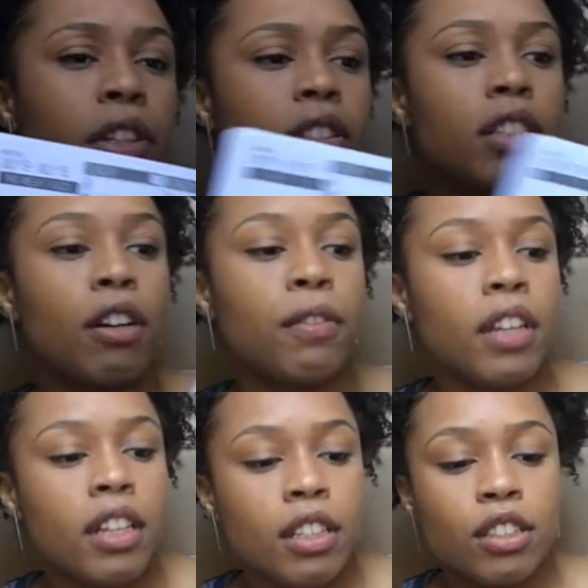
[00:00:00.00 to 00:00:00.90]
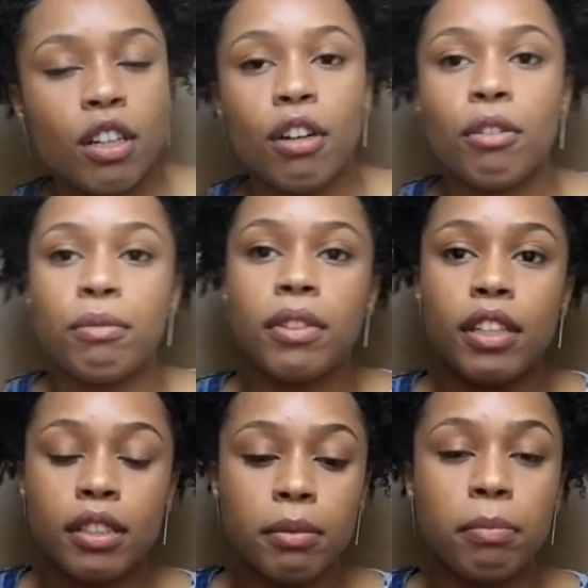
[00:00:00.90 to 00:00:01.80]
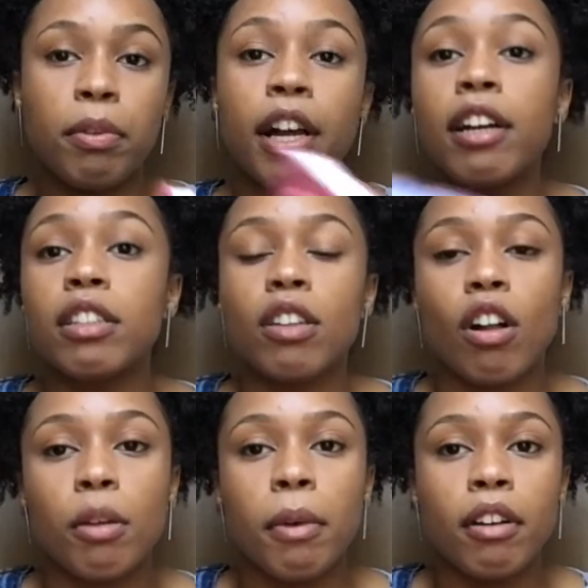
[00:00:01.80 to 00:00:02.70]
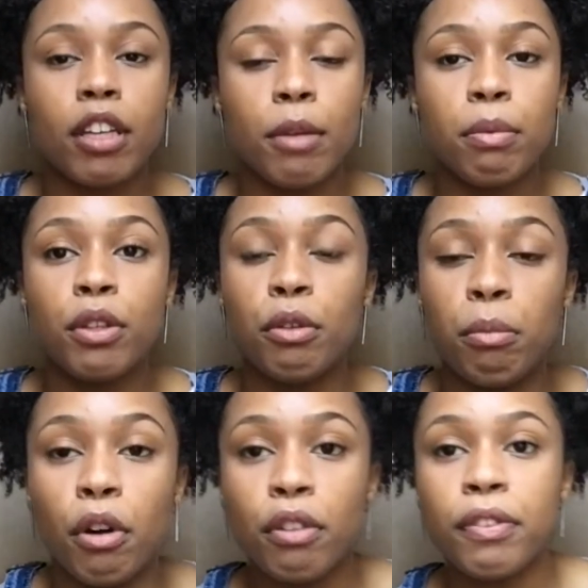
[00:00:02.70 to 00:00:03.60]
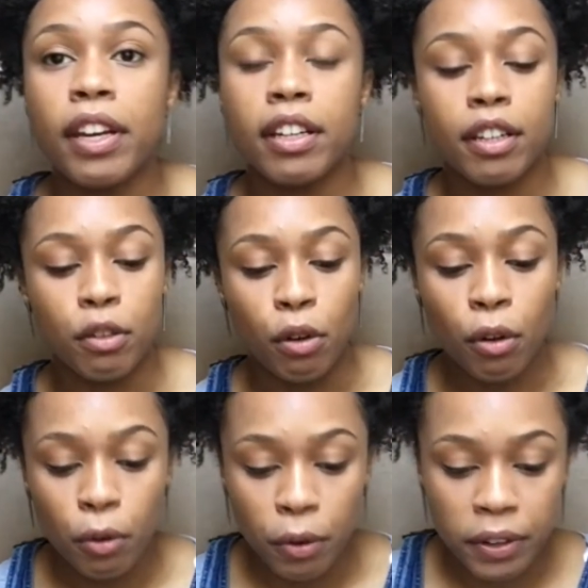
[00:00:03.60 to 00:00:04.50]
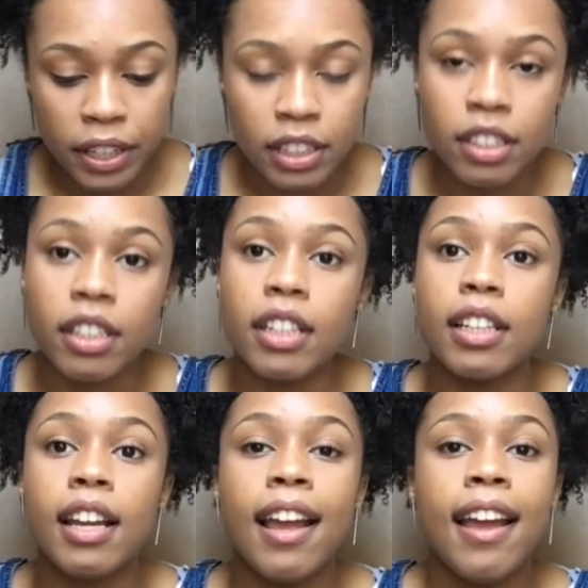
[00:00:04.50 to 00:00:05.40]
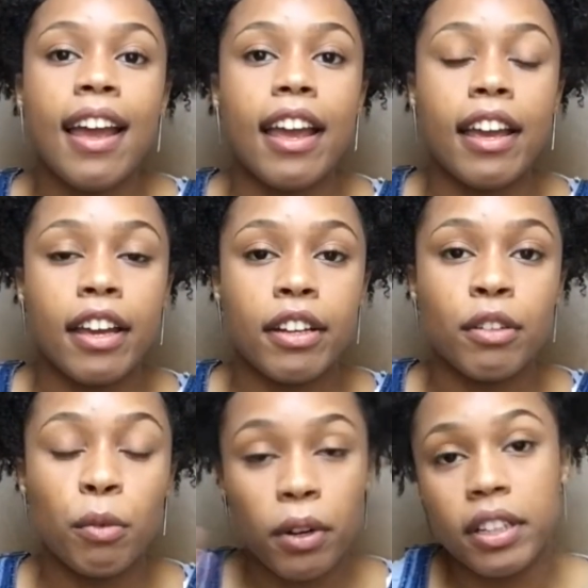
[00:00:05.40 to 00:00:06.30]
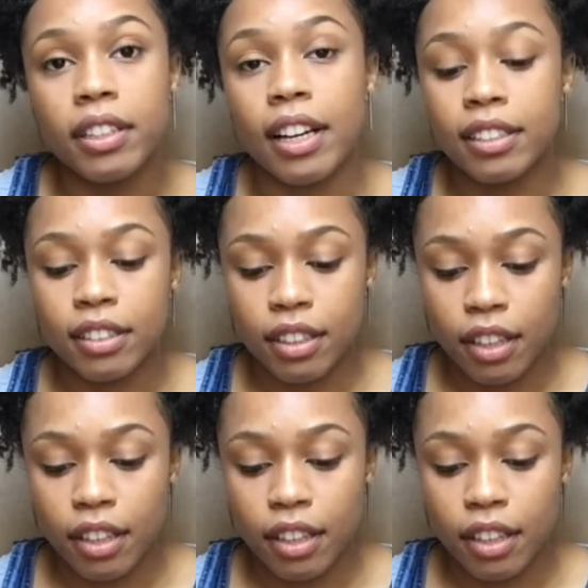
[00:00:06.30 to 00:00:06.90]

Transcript: yourself. So this planner is all about keeping you motivated, goal-oriented, and organized.